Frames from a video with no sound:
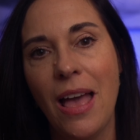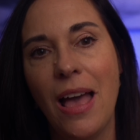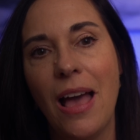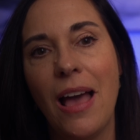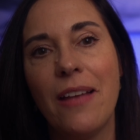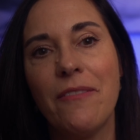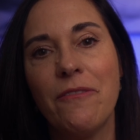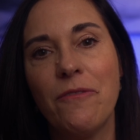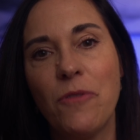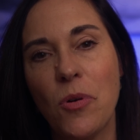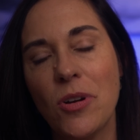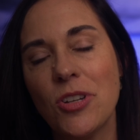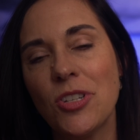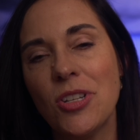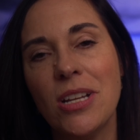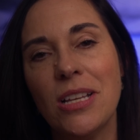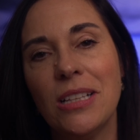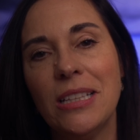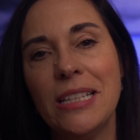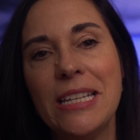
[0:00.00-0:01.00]

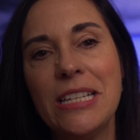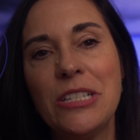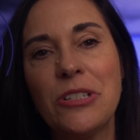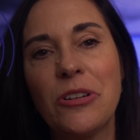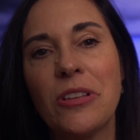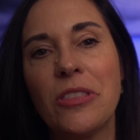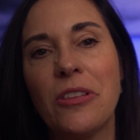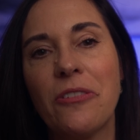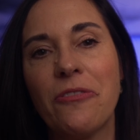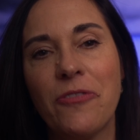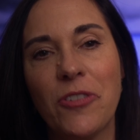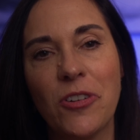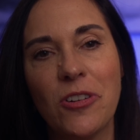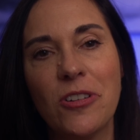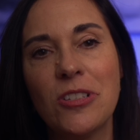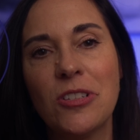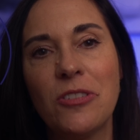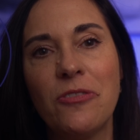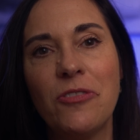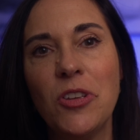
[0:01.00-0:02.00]
Unfortunately, during the
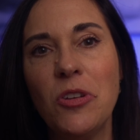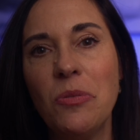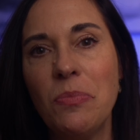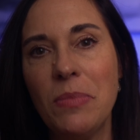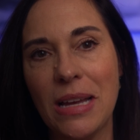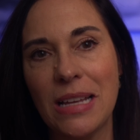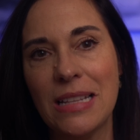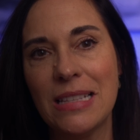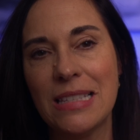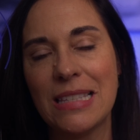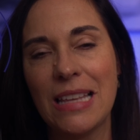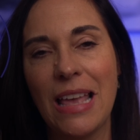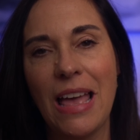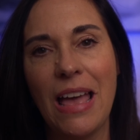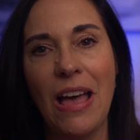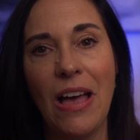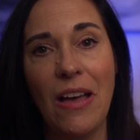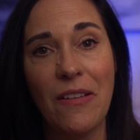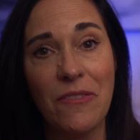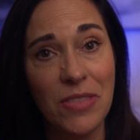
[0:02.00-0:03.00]
first few months
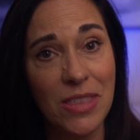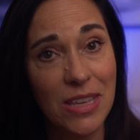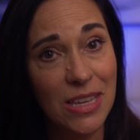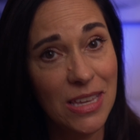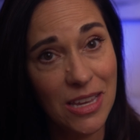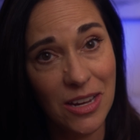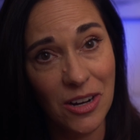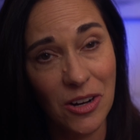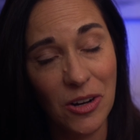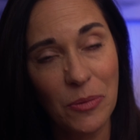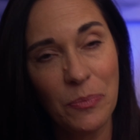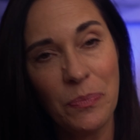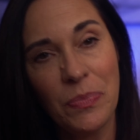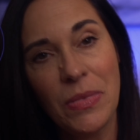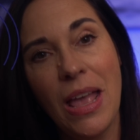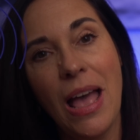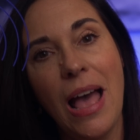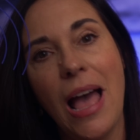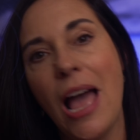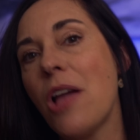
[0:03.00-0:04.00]
of the year,
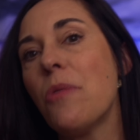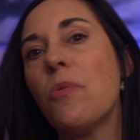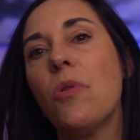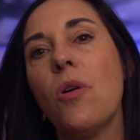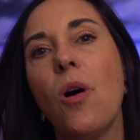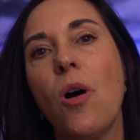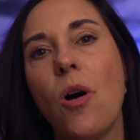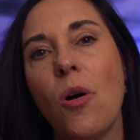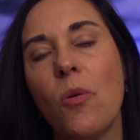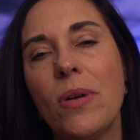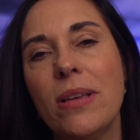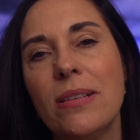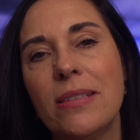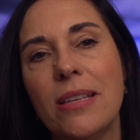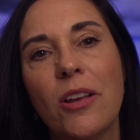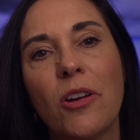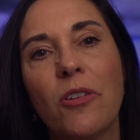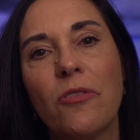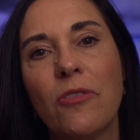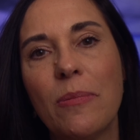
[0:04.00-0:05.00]
I will always
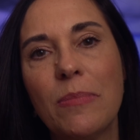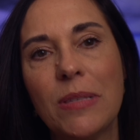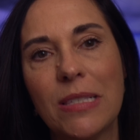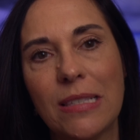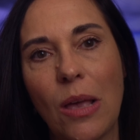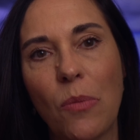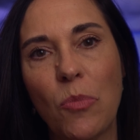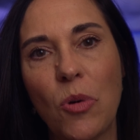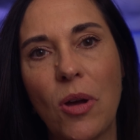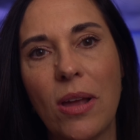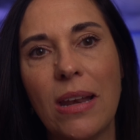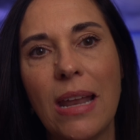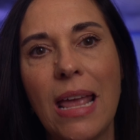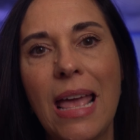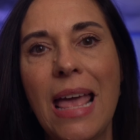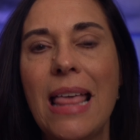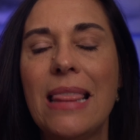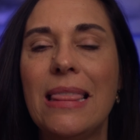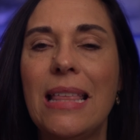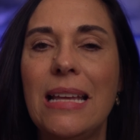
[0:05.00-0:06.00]
hear from someone
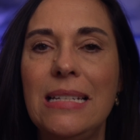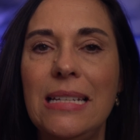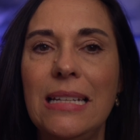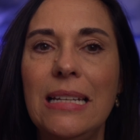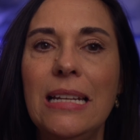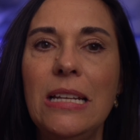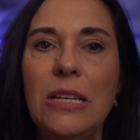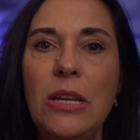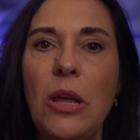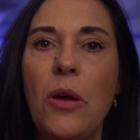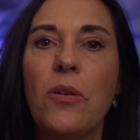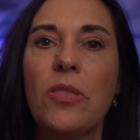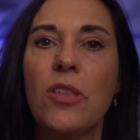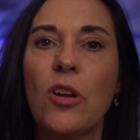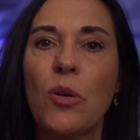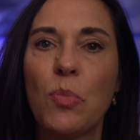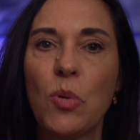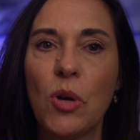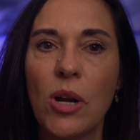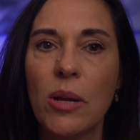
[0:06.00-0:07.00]
that didn't know their
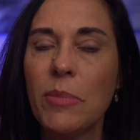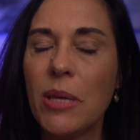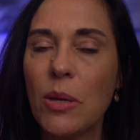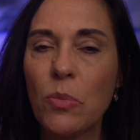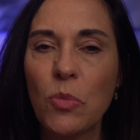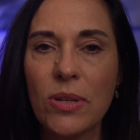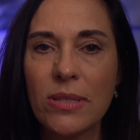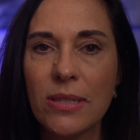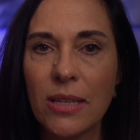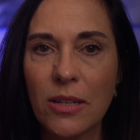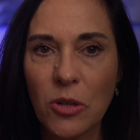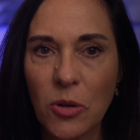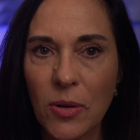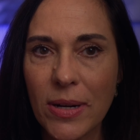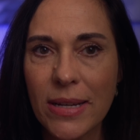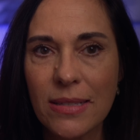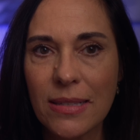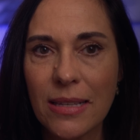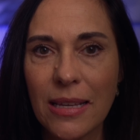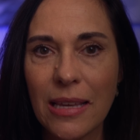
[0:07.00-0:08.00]
premium was
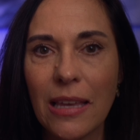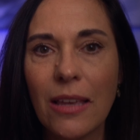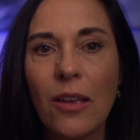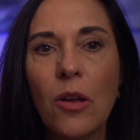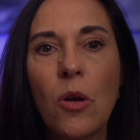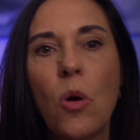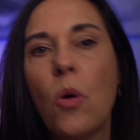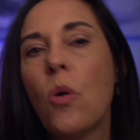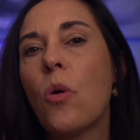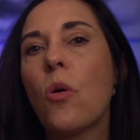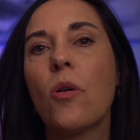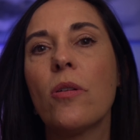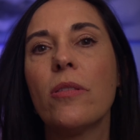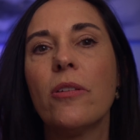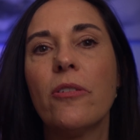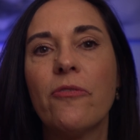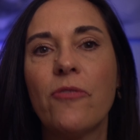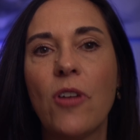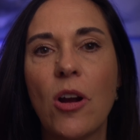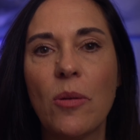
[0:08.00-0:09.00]
increasing, or their
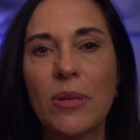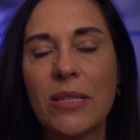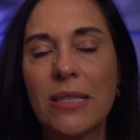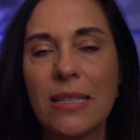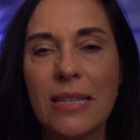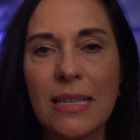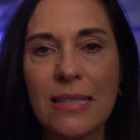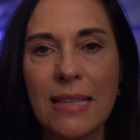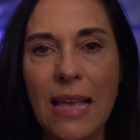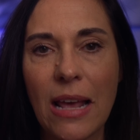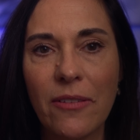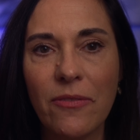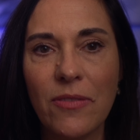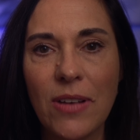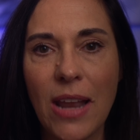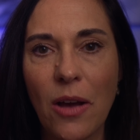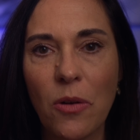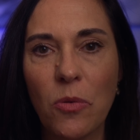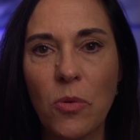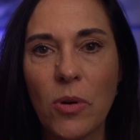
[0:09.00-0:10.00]
pharmacy is out of
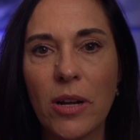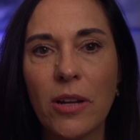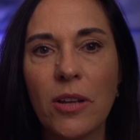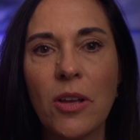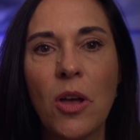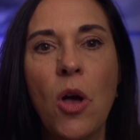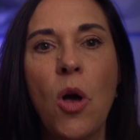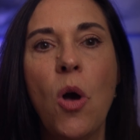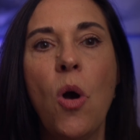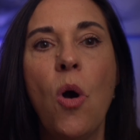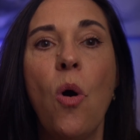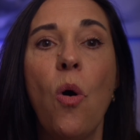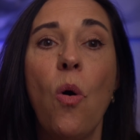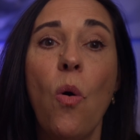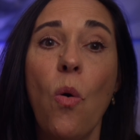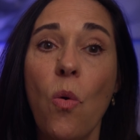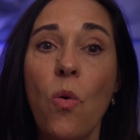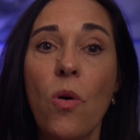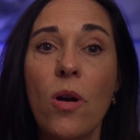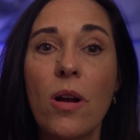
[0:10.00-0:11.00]
network,
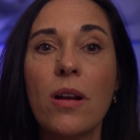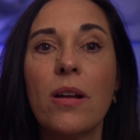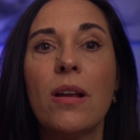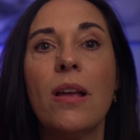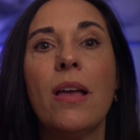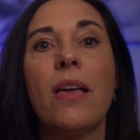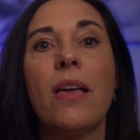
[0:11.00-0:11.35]
or